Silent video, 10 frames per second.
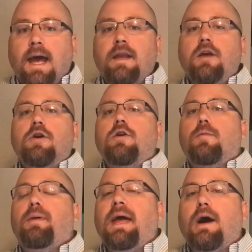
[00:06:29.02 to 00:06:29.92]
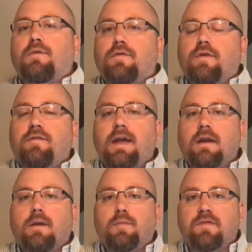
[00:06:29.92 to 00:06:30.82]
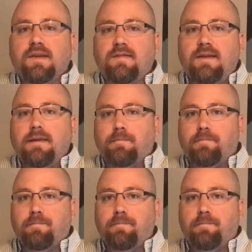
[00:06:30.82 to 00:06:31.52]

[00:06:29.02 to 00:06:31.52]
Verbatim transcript: And here are your payouts for event number 16.